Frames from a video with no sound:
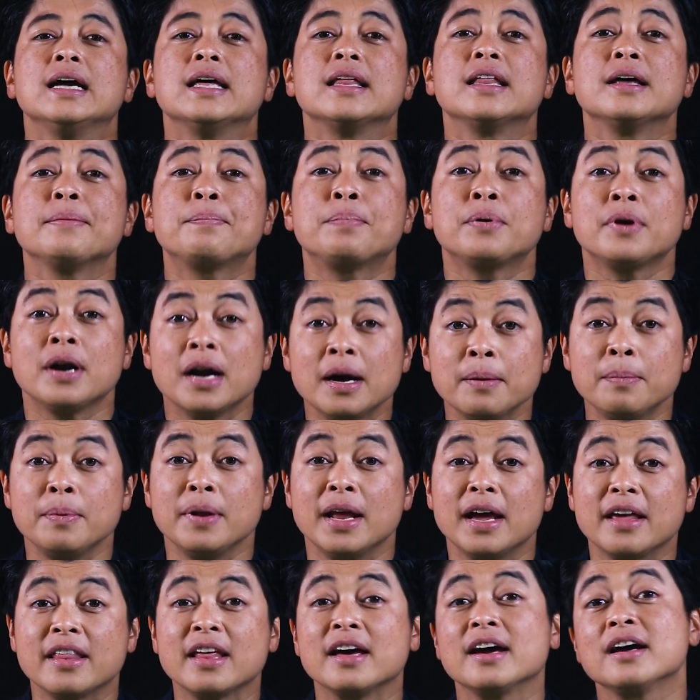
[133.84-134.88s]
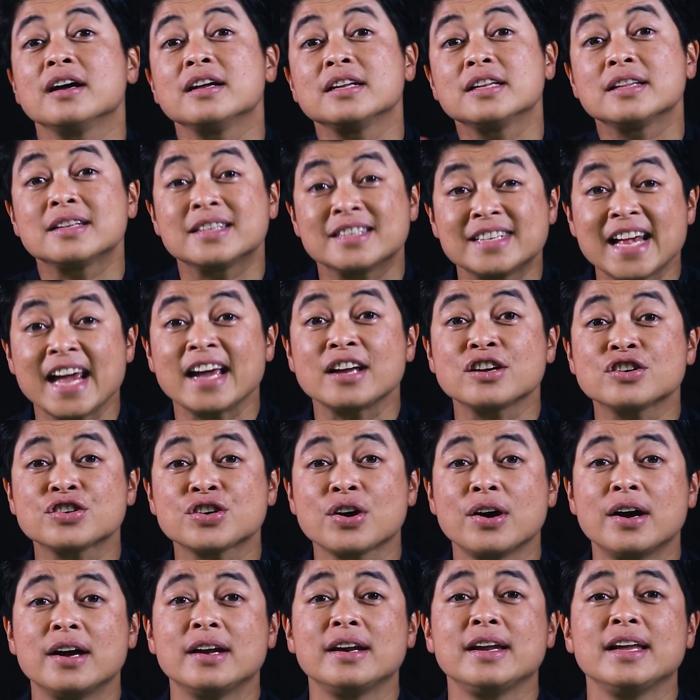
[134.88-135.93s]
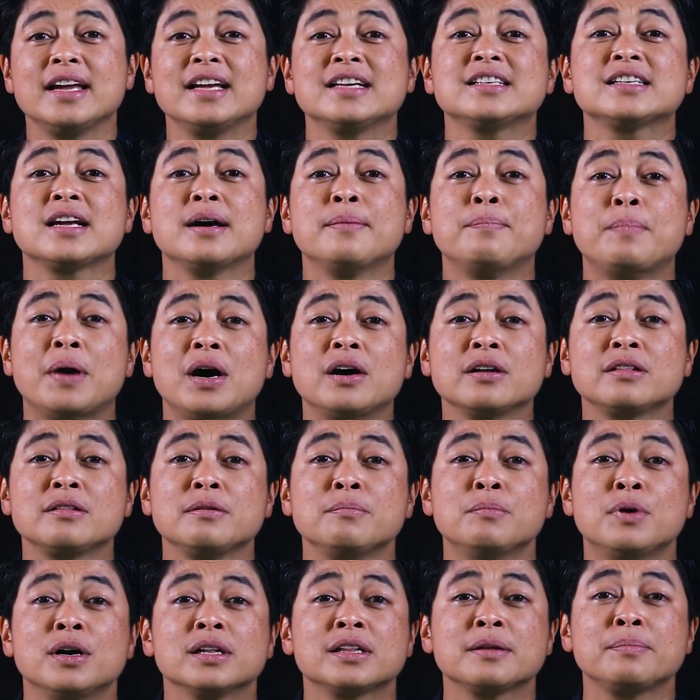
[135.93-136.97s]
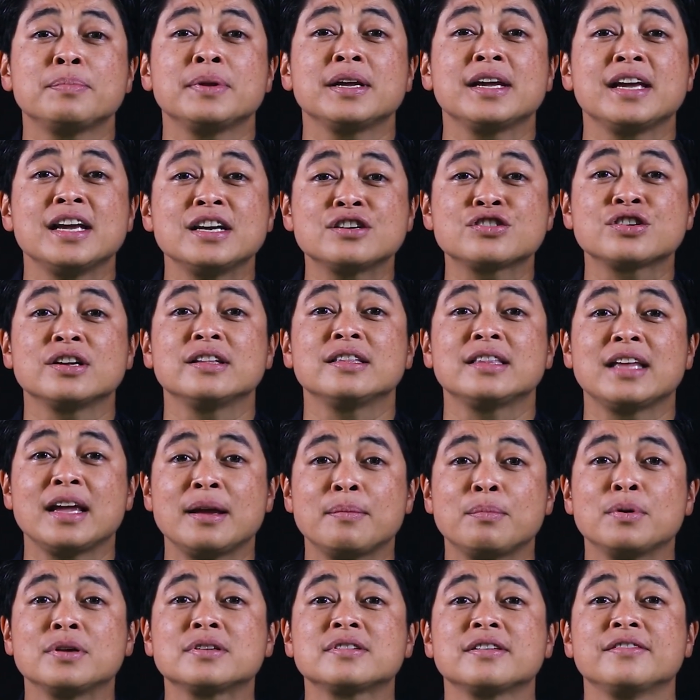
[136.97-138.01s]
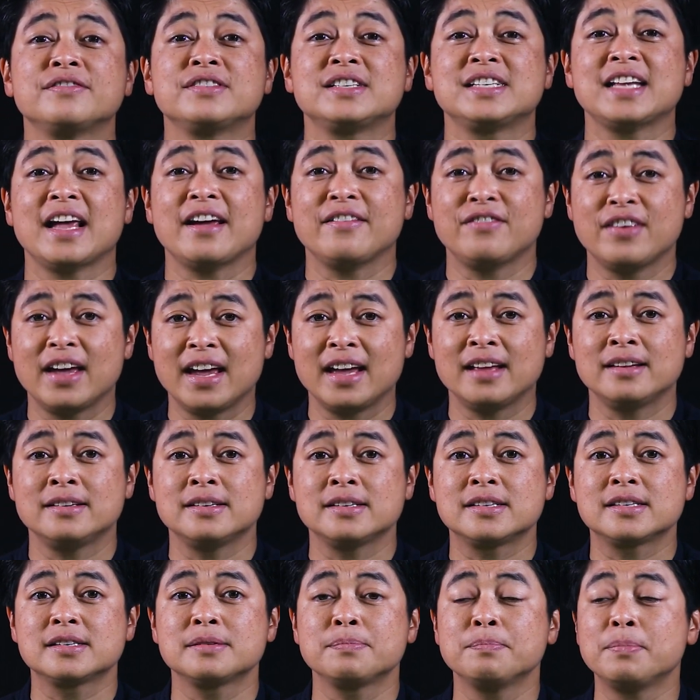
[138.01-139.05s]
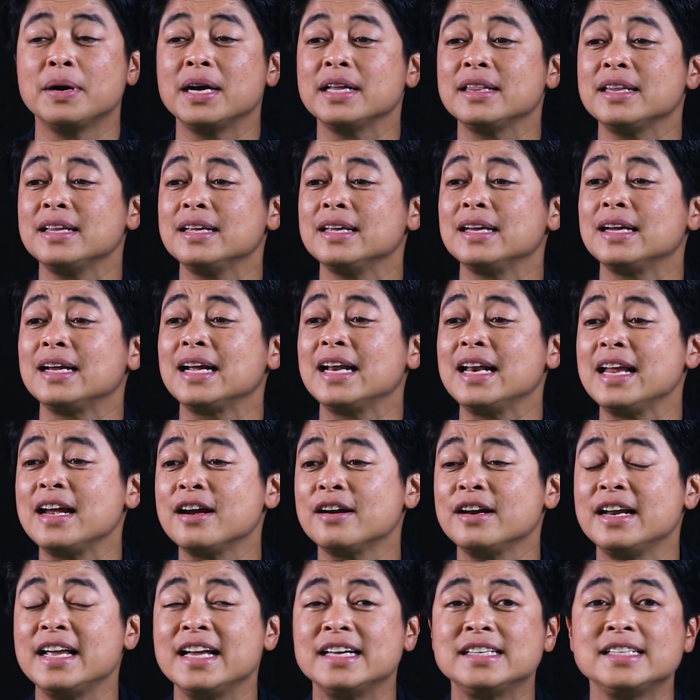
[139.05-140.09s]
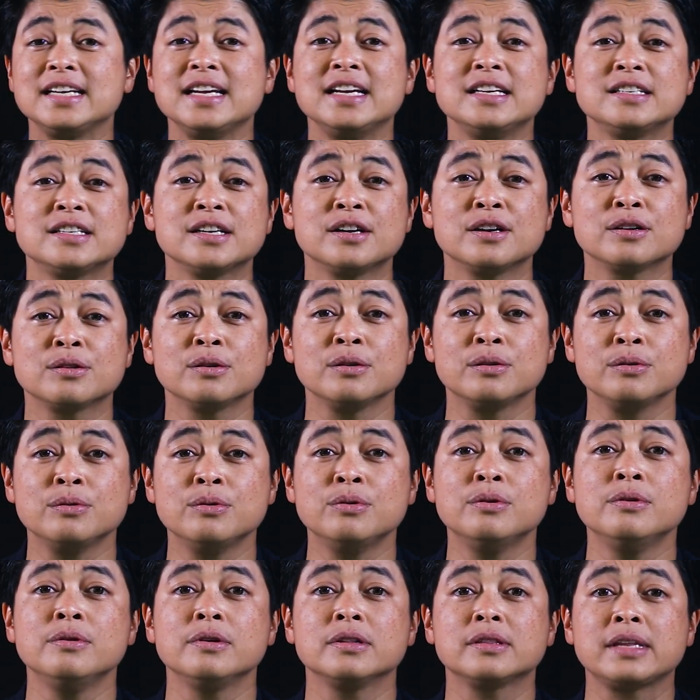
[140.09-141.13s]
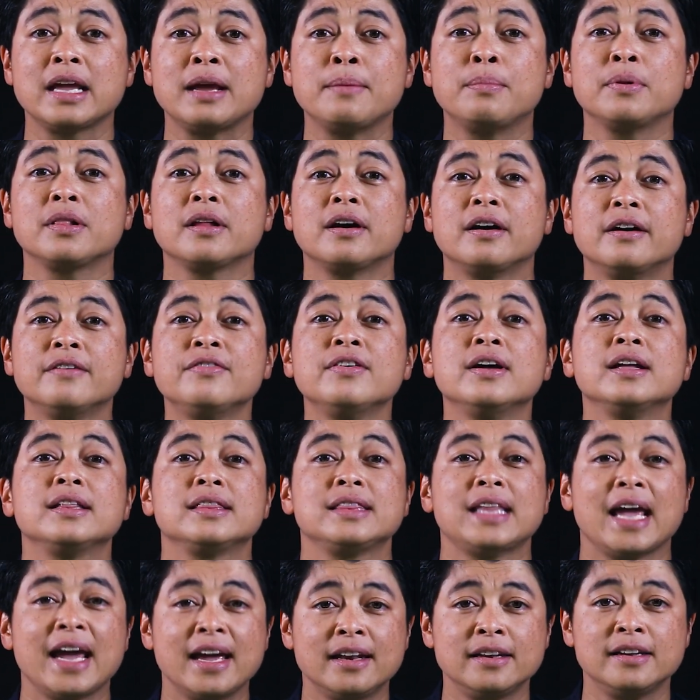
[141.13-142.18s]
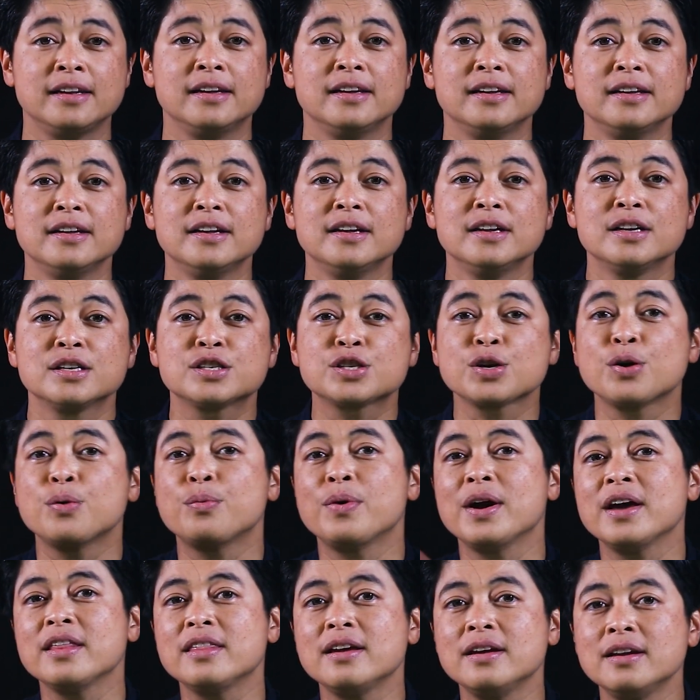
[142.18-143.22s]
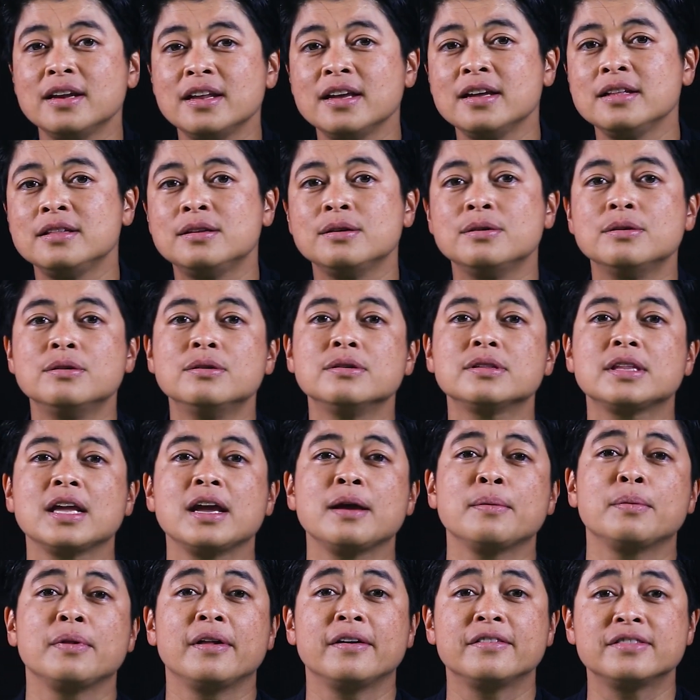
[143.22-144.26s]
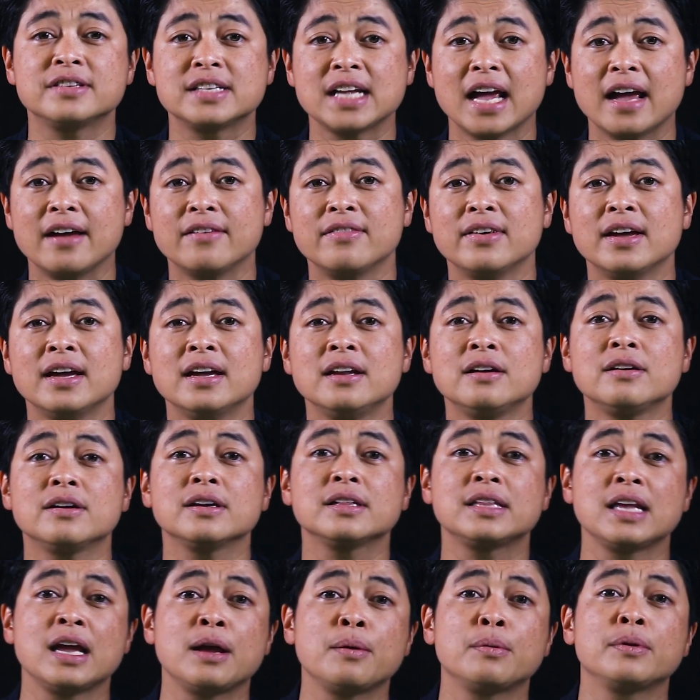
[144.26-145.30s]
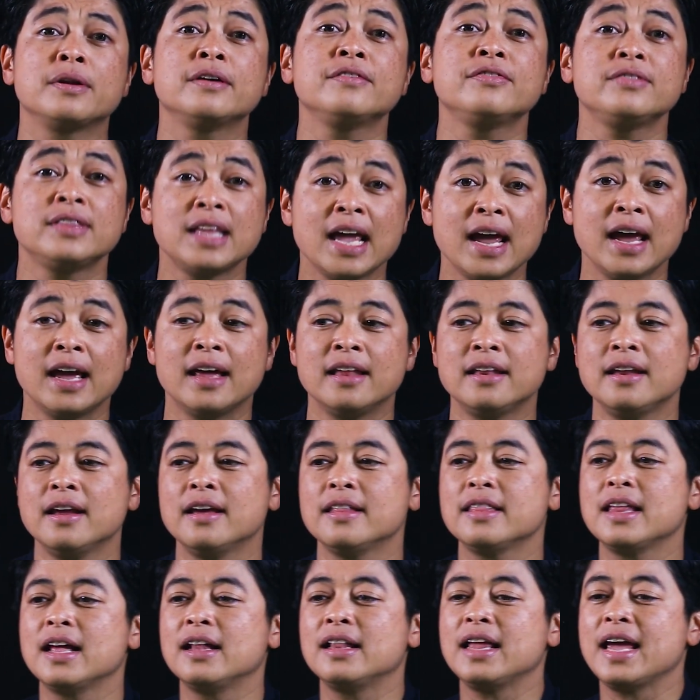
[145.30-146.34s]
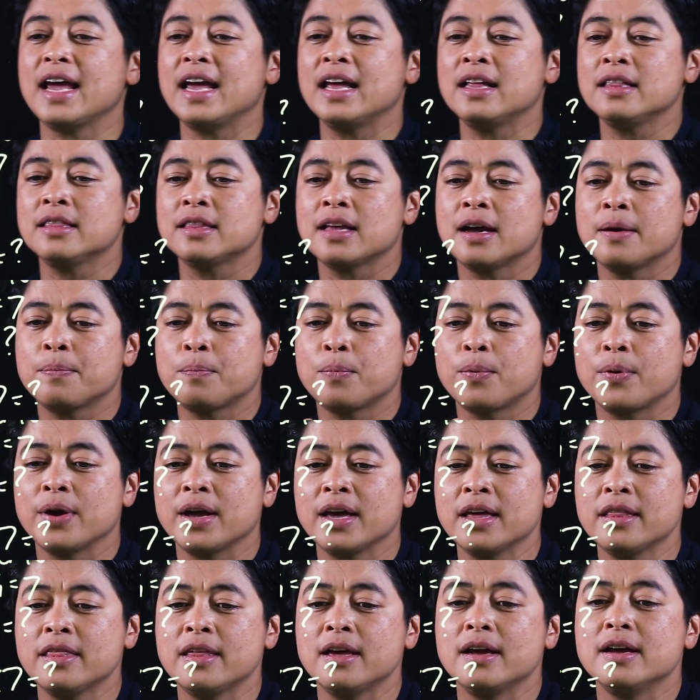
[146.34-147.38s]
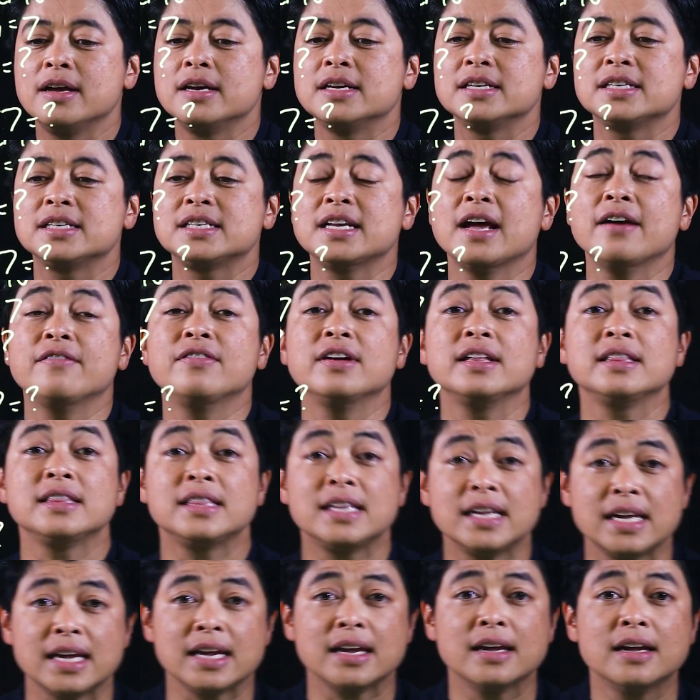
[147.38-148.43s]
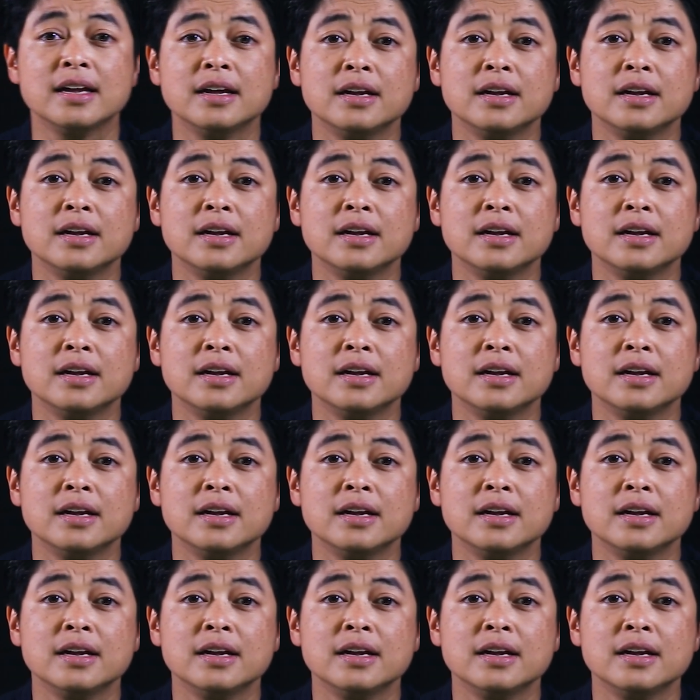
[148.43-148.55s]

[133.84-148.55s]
the section is about multiplication tables of sevens, but clearly it's easier to do table of 10. So whether they do table of 7 or table of 10, they'll end up with 70.